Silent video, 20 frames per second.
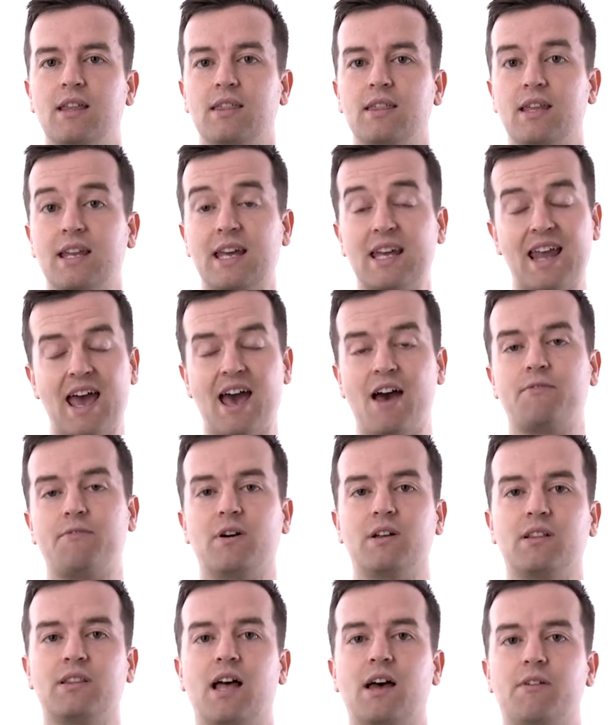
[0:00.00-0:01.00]
than an
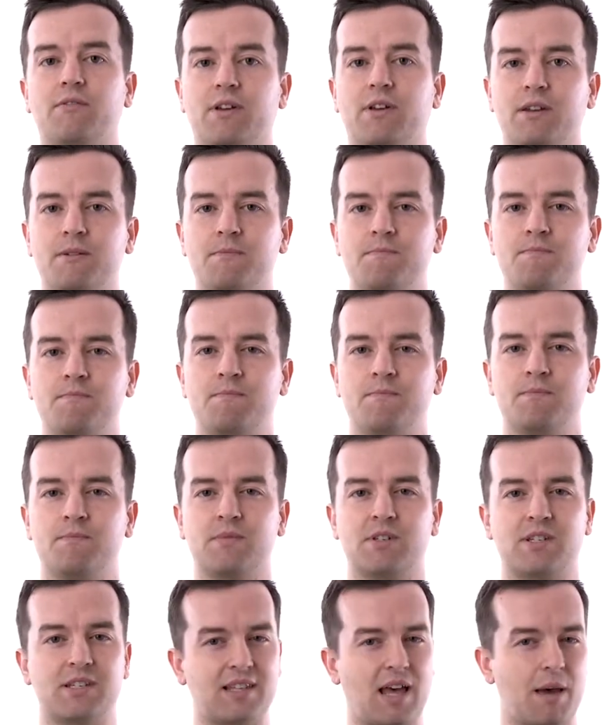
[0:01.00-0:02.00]
f11.
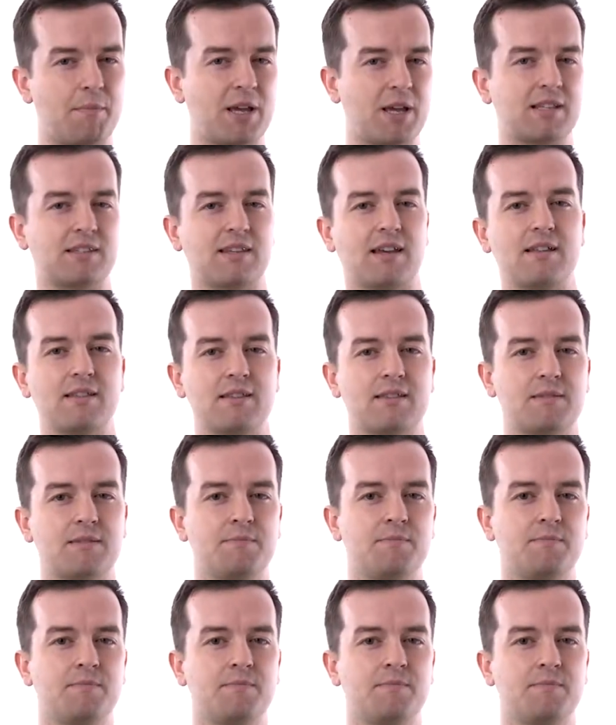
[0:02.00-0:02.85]
Does that make sense?